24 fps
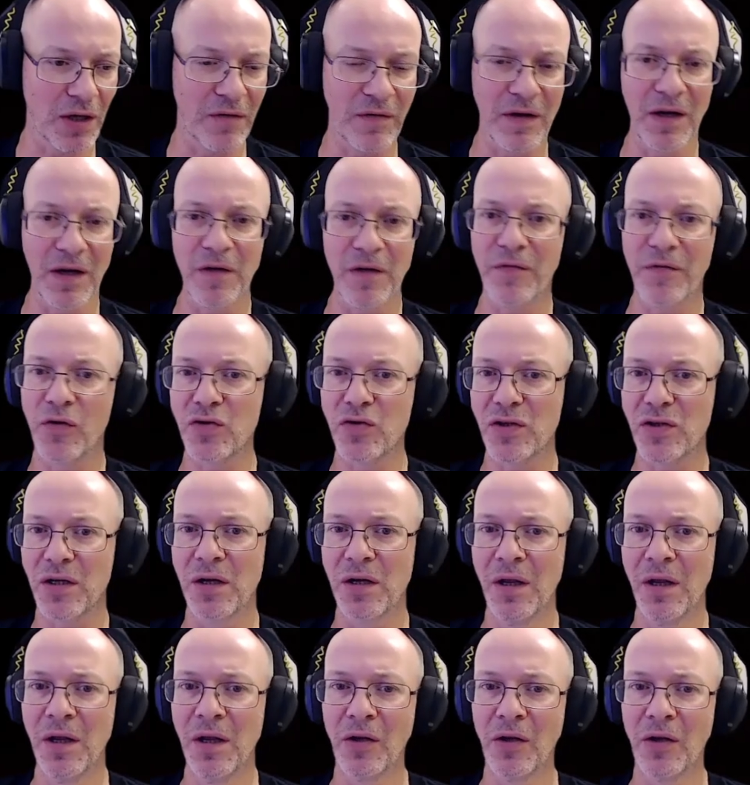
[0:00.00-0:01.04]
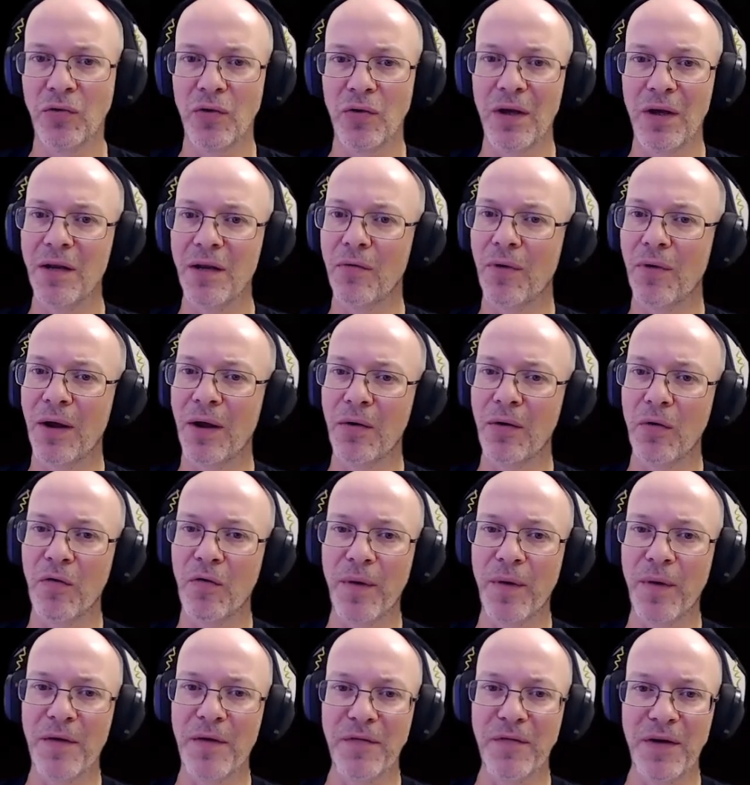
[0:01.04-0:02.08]
in the near future to any one
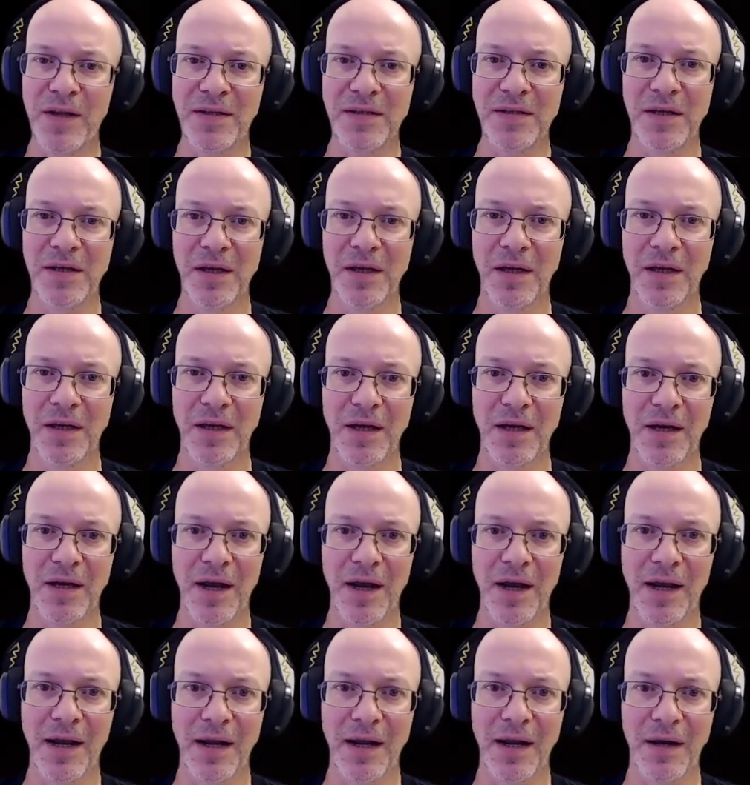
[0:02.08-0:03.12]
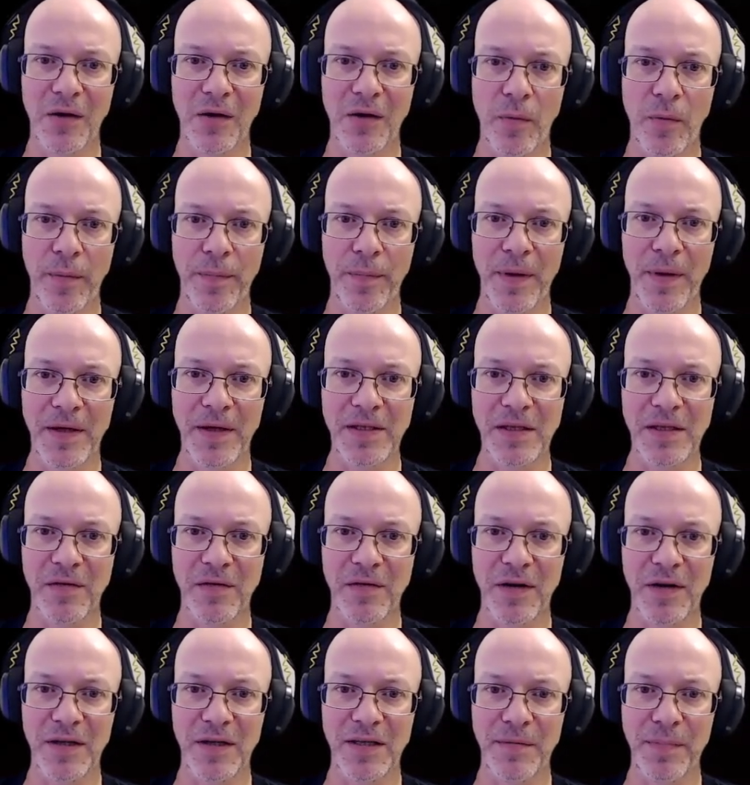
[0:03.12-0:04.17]
of my friends, here I can copy paste
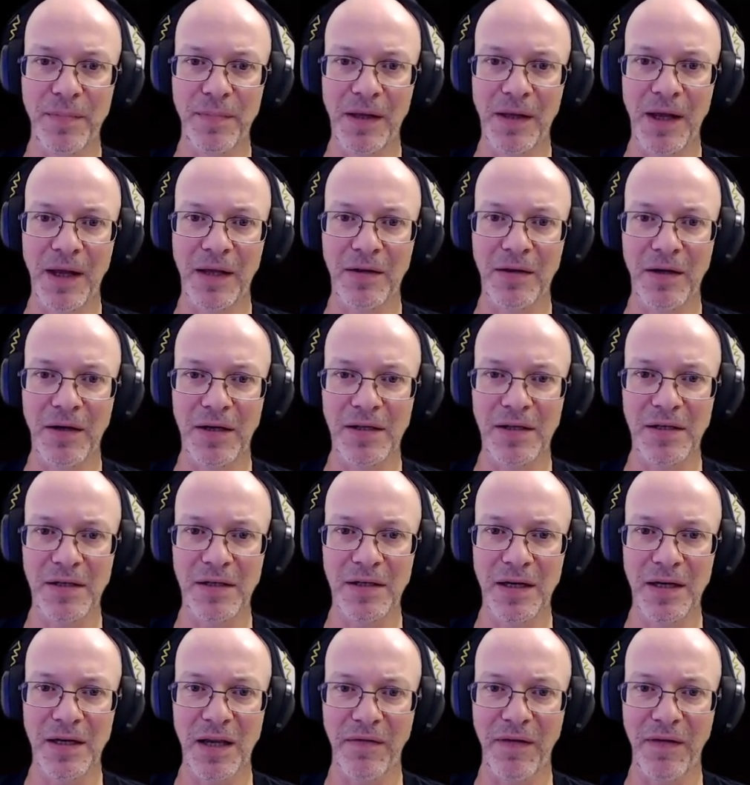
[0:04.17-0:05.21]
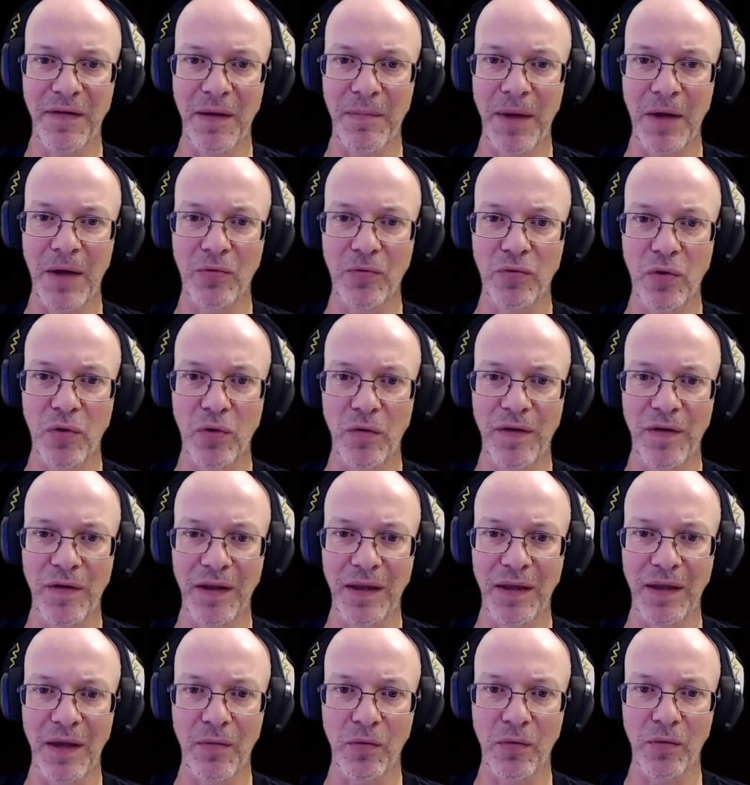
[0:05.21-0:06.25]
the recipient address, select the amount
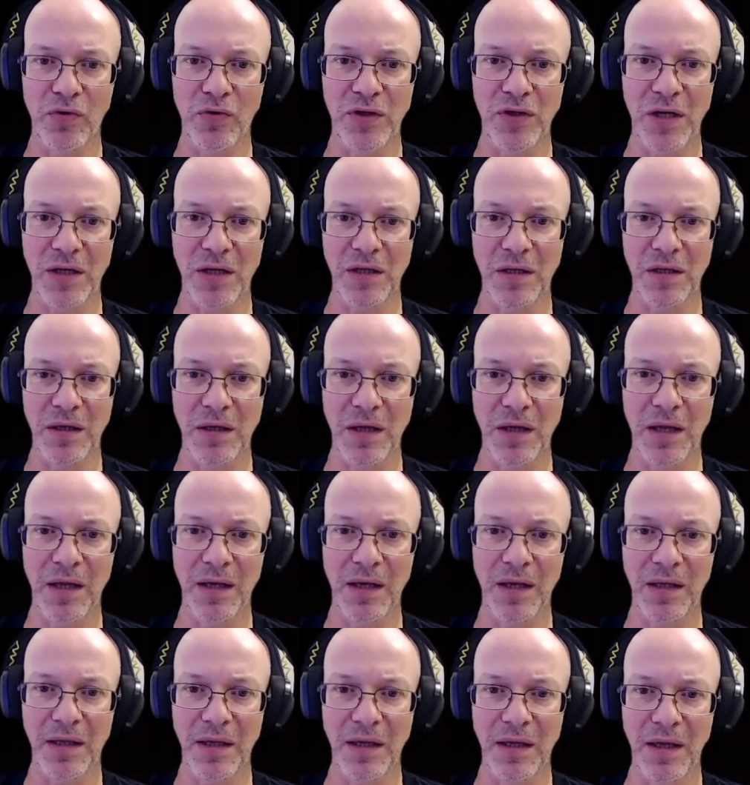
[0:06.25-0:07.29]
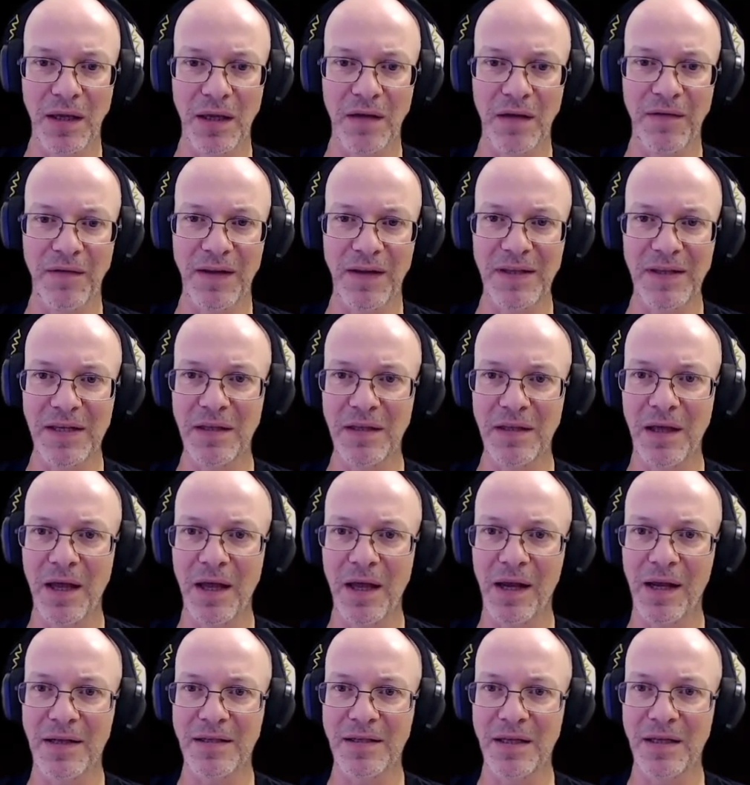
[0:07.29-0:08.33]
that I want to send, and that's it.
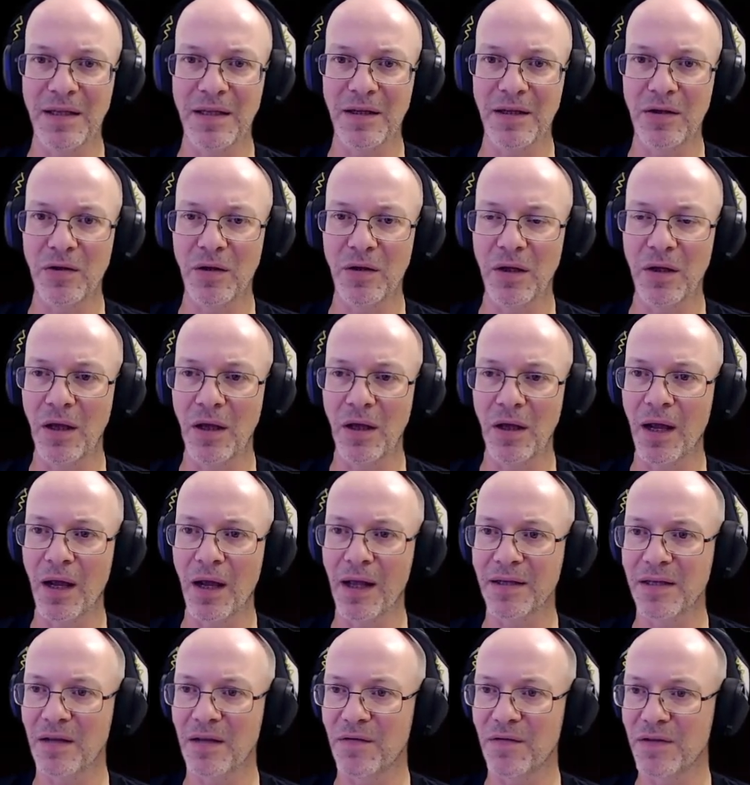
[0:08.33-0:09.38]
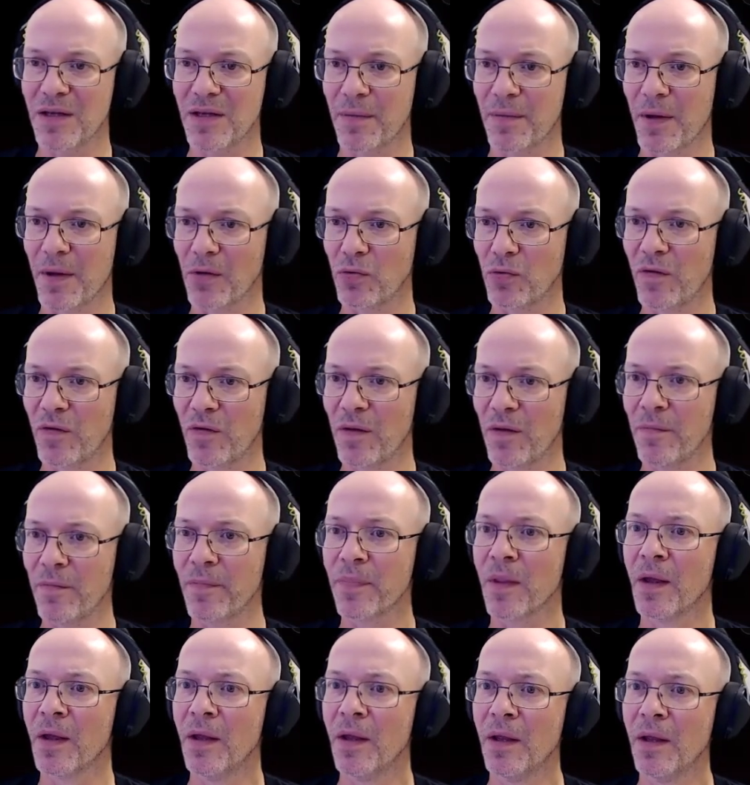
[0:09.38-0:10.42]
I can send it. I can send this amount to them.
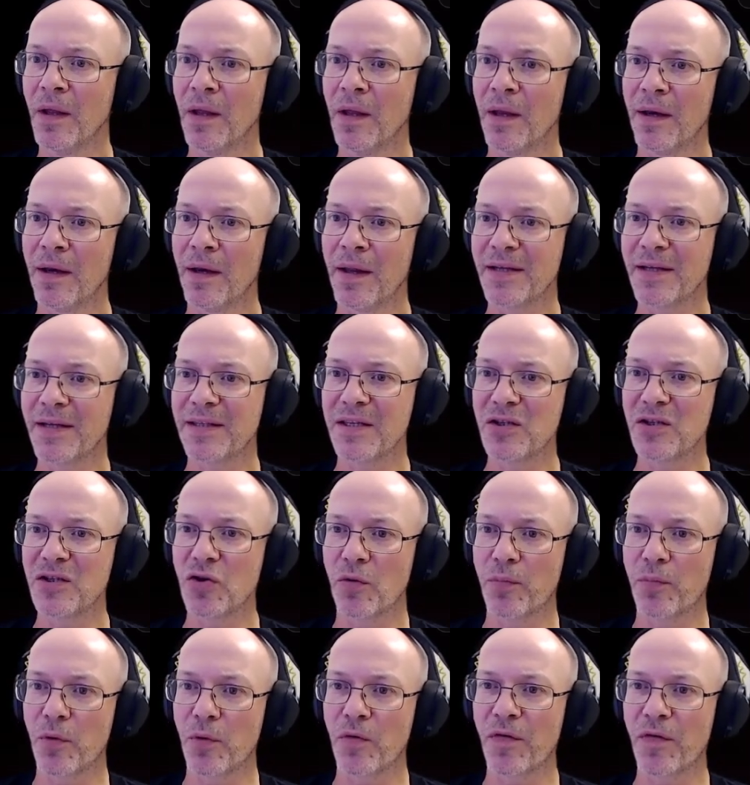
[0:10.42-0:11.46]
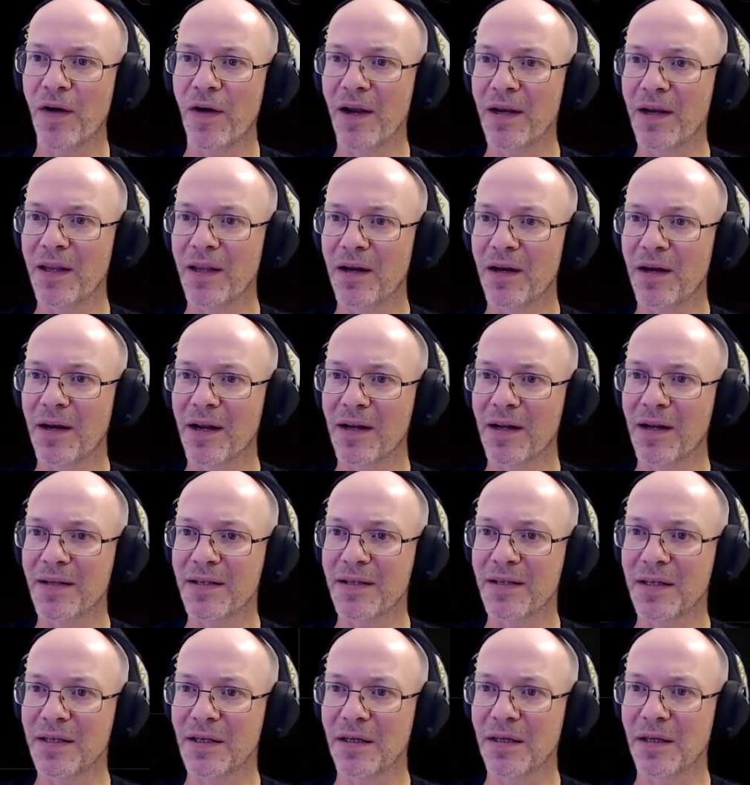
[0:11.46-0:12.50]
Next is your profile. Here I can
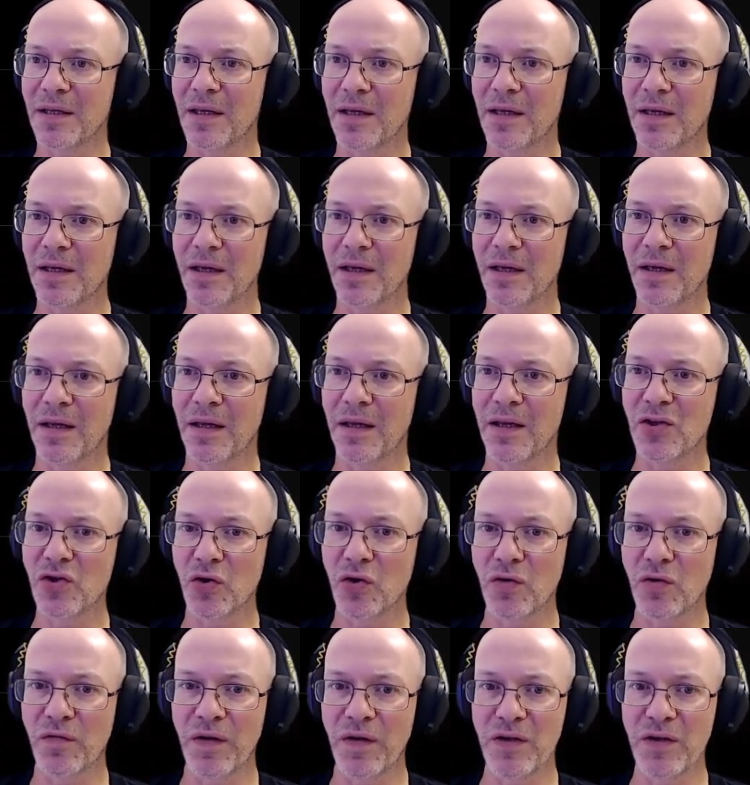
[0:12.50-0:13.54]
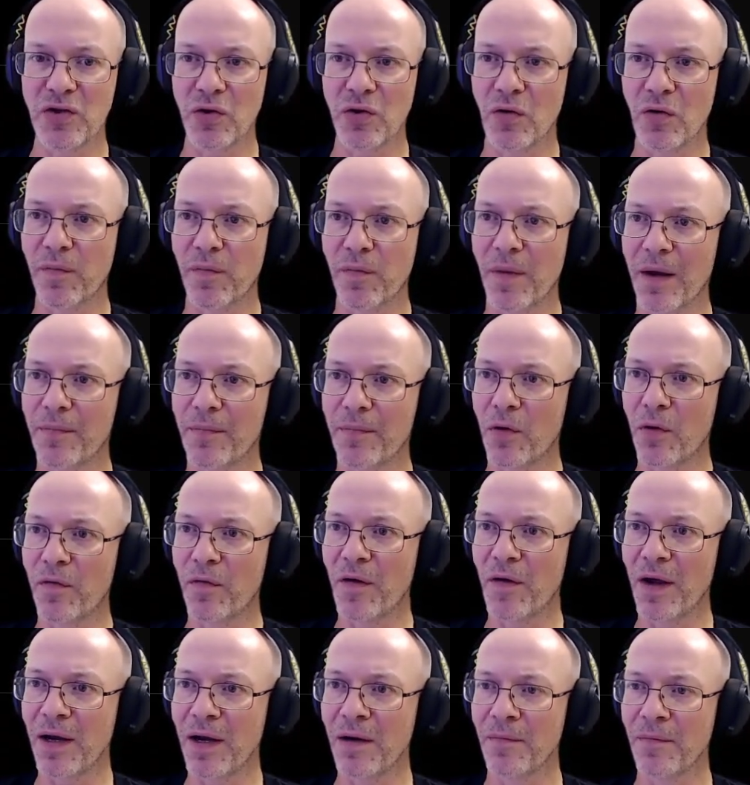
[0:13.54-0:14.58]
see a short version of my
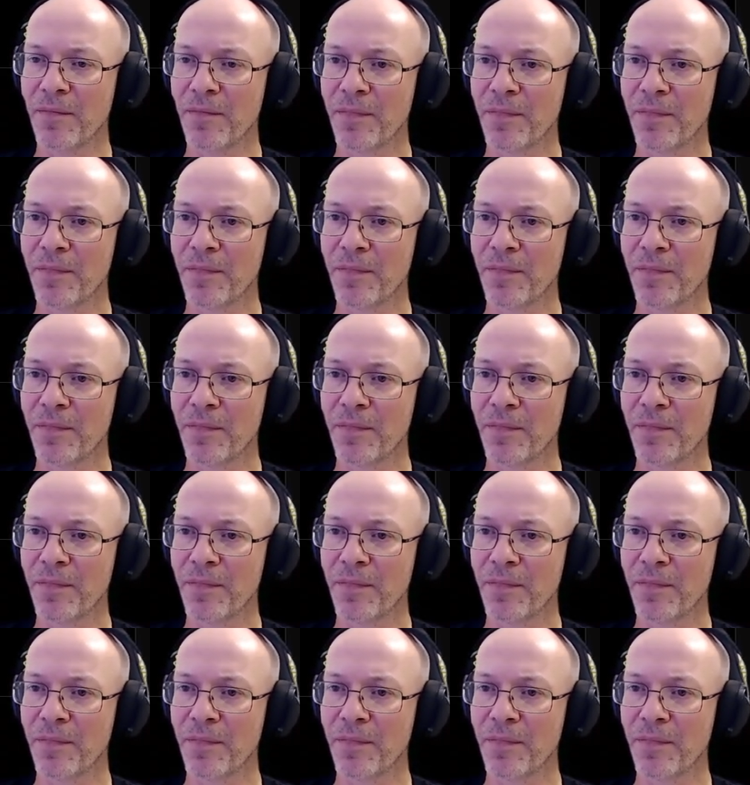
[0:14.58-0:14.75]
profile.